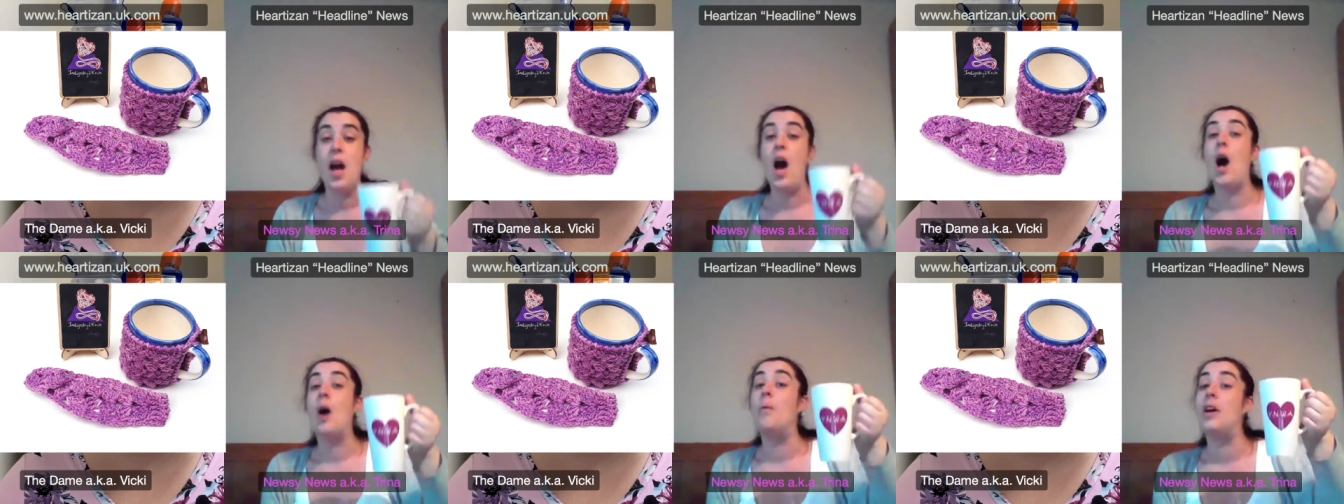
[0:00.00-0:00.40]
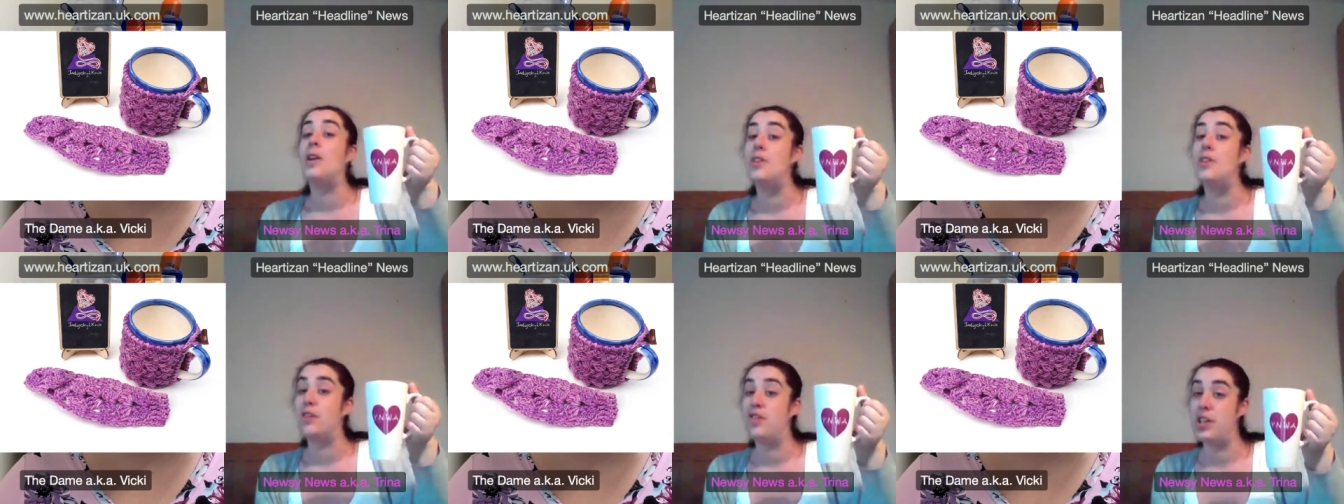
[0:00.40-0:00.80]
I
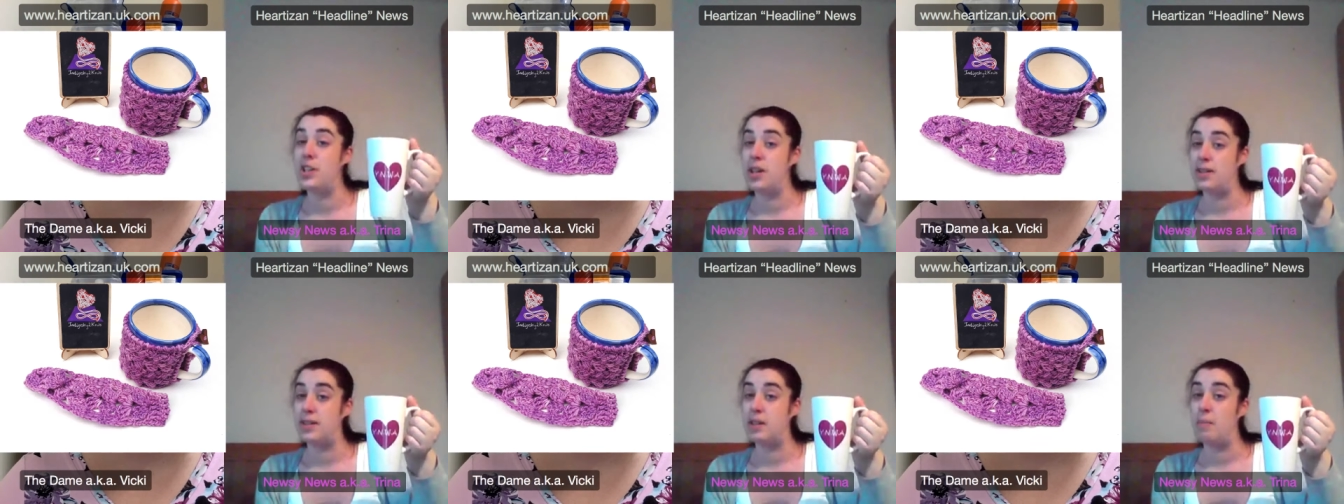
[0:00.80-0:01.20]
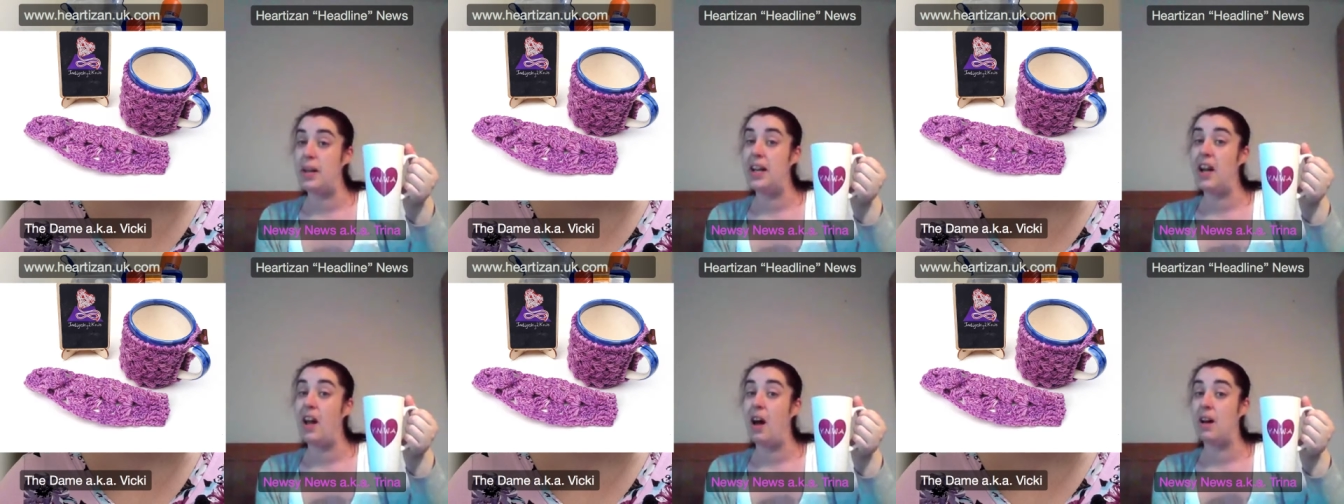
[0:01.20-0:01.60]
wonder if she does them
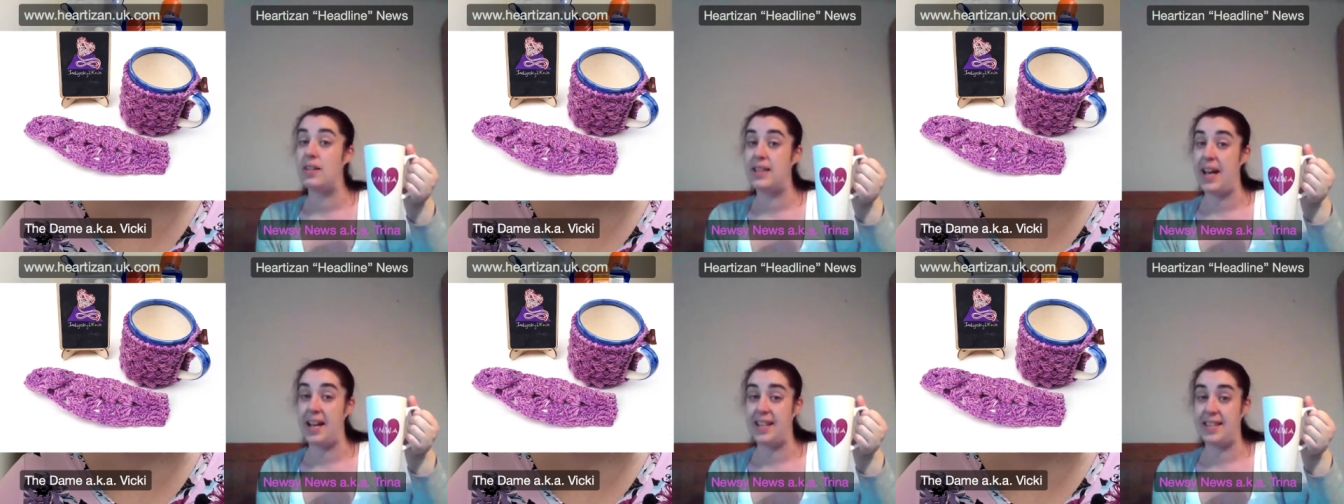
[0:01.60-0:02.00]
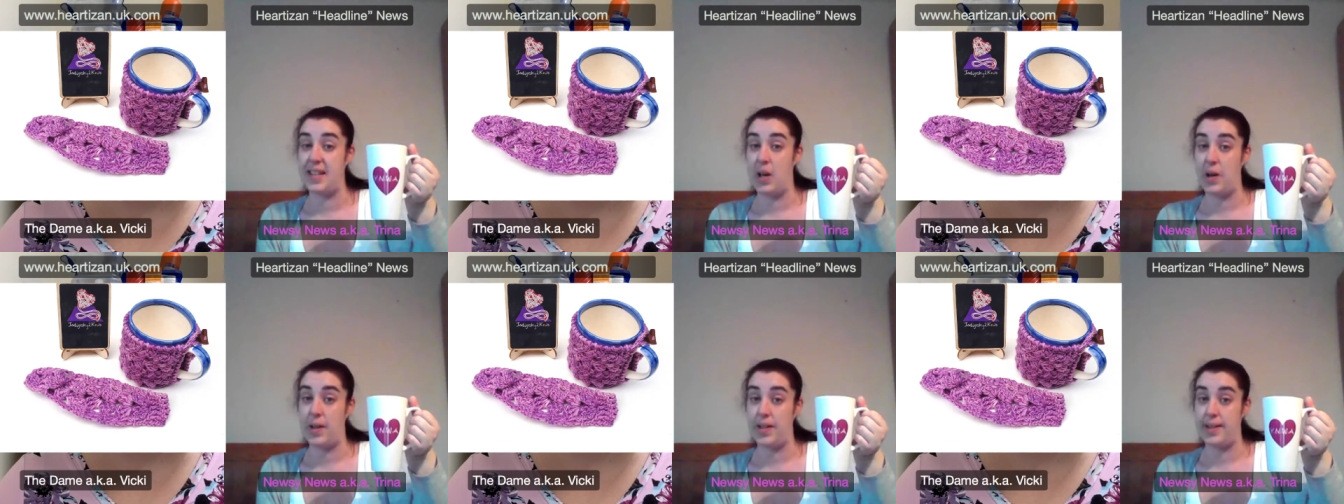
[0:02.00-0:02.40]
in latte
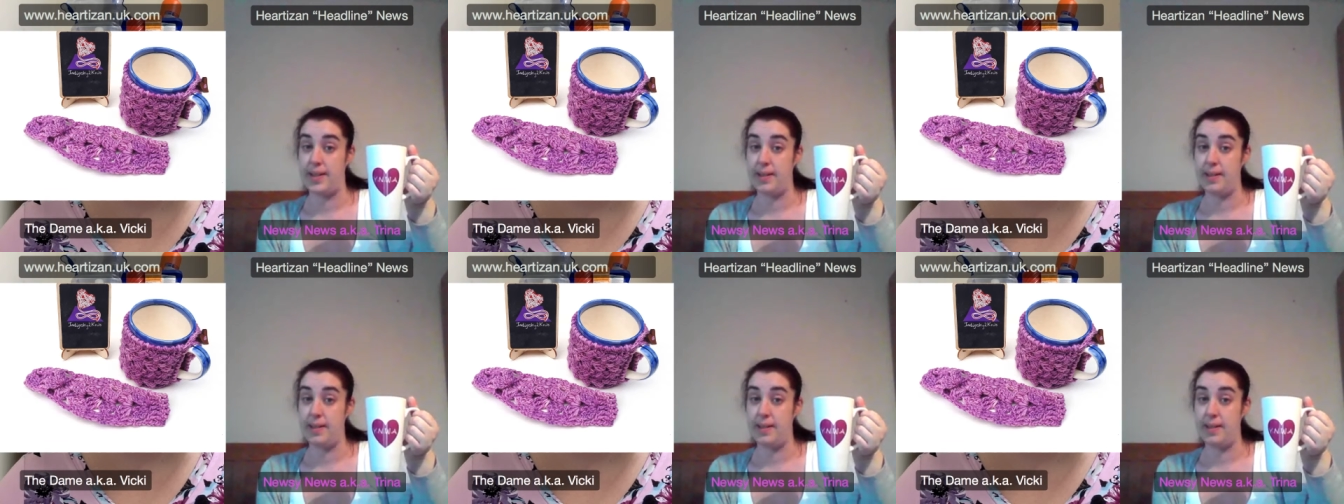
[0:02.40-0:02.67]
size.